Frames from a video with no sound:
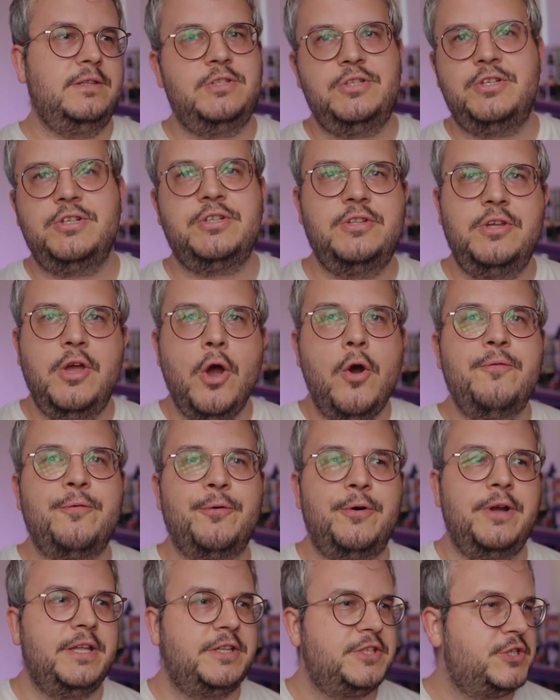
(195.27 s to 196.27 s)
just go
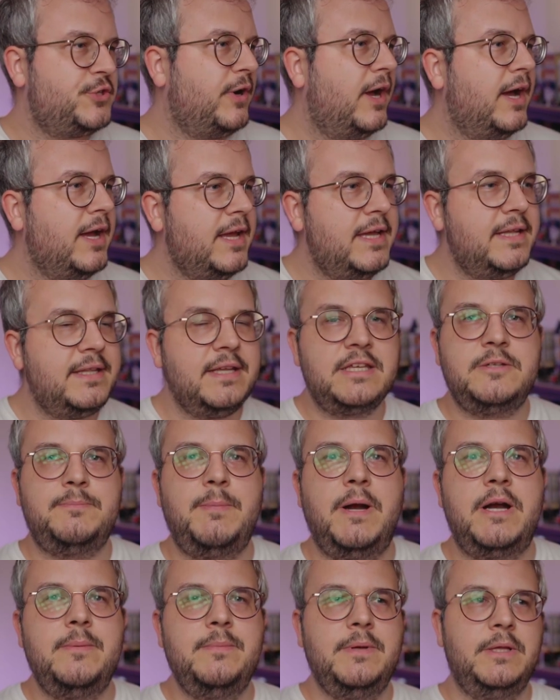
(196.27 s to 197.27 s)
for it, try it,
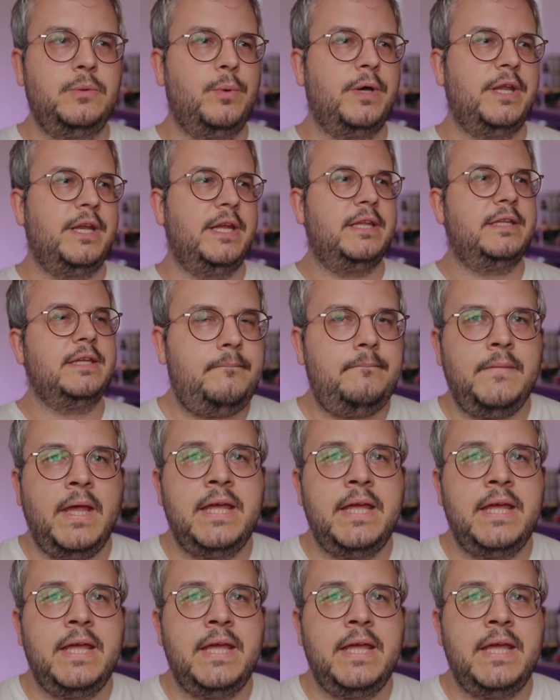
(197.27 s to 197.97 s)
experiment with it.